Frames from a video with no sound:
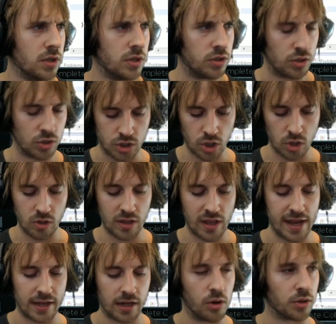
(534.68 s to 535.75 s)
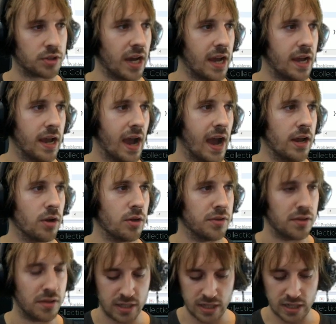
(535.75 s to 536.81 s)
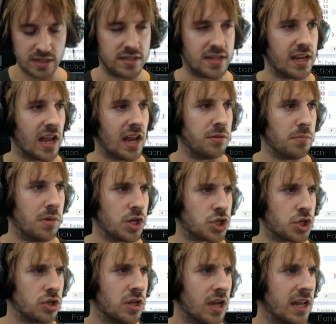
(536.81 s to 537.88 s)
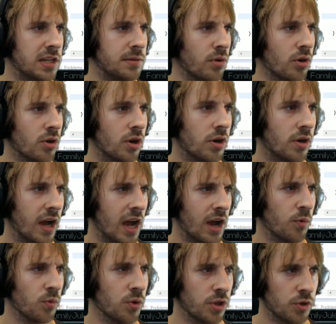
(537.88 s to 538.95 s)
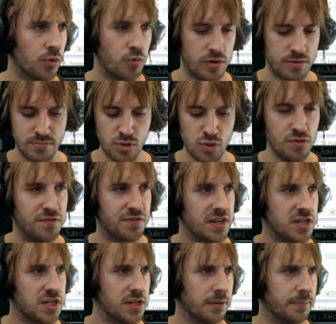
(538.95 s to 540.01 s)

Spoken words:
you go like, okay, I don't need that animation anymore. I will remove it.